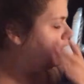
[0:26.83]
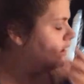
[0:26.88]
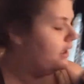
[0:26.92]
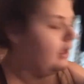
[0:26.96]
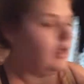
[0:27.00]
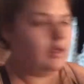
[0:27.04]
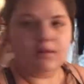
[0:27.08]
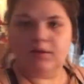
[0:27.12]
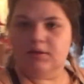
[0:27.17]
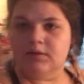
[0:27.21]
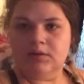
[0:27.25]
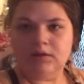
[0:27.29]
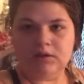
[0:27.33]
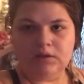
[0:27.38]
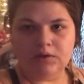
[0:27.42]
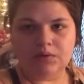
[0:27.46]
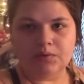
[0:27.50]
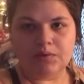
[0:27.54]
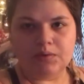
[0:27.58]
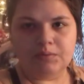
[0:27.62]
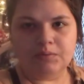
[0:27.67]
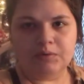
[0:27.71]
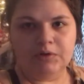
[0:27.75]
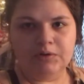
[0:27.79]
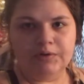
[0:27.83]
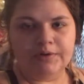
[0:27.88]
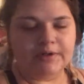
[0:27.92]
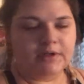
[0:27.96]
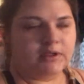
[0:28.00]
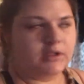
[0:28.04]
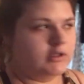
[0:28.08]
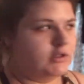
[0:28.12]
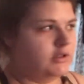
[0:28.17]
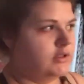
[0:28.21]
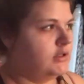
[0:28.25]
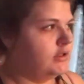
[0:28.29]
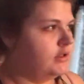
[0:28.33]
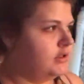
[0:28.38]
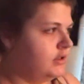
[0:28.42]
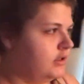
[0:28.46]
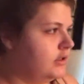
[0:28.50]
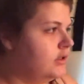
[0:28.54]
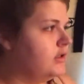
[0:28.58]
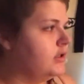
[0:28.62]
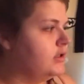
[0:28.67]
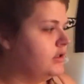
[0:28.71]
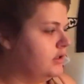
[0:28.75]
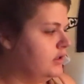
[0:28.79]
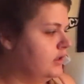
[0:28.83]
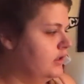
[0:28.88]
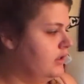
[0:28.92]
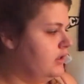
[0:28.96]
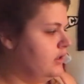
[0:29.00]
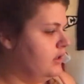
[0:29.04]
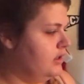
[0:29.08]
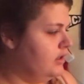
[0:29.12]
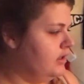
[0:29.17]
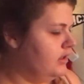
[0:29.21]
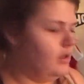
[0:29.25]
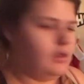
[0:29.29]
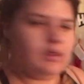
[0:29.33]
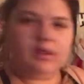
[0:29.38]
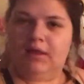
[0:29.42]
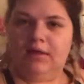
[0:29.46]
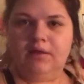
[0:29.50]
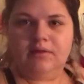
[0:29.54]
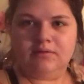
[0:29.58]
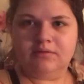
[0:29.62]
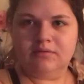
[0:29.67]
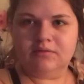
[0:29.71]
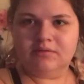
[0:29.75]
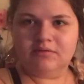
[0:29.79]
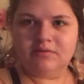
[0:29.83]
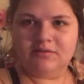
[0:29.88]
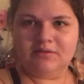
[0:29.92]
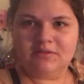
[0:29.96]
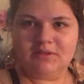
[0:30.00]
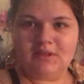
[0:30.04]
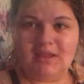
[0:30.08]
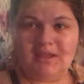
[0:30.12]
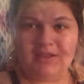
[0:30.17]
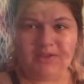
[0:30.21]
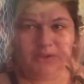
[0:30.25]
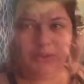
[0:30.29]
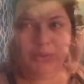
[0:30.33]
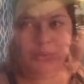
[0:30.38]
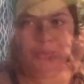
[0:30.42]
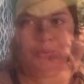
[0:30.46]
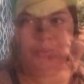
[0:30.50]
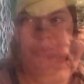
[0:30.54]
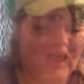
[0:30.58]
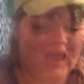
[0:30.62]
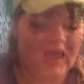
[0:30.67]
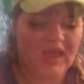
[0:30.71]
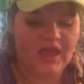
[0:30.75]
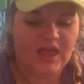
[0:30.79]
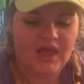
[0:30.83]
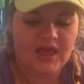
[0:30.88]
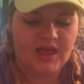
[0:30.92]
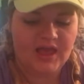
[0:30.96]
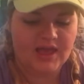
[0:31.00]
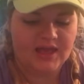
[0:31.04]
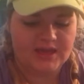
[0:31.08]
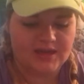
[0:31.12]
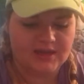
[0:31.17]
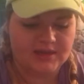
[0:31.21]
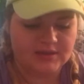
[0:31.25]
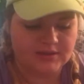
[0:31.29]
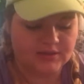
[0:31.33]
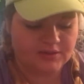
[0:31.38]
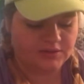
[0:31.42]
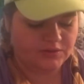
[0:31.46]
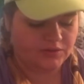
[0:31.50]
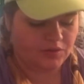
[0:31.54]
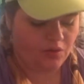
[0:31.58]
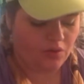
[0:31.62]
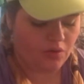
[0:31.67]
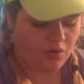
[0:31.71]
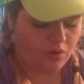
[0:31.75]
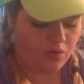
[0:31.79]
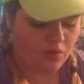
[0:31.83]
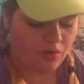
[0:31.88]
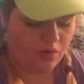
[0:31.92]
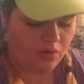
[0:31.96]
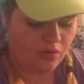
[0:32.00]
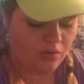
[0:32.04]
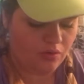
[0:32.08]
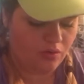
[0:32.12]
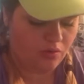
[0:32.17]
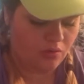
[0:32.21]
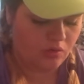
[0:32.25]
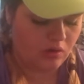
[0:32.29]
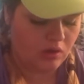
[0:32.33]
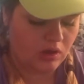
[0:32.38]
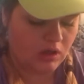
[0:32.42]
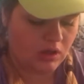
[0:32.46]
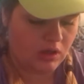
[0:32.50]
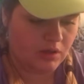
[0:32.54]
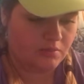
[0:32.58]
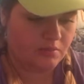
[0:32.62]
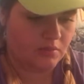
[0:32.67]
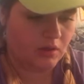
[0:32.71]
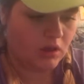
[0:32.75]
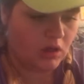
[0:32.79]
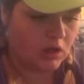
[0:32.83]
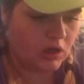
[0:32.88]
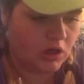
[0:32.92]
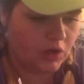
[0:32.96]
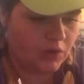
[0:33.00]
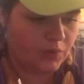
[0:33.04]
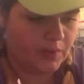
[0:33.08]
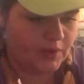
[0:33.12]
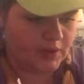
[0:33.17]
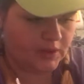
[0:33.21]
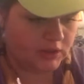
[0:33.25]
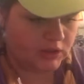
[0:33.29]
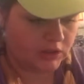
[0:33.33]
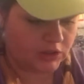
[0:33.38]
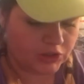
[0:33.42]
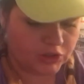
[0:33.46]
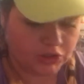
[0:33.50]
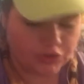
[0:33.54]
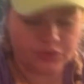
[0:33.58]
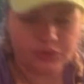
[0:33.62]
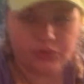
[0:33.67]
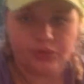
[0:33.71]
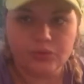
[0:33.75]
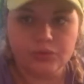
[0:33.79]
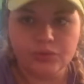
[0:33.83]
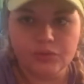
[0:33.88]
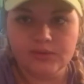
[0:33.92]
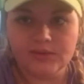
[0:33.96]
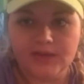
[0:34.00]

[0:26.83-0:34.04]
yeah, that's what I'm doing. Yeah, let's go. Hey guys, so I'm gonna quickly do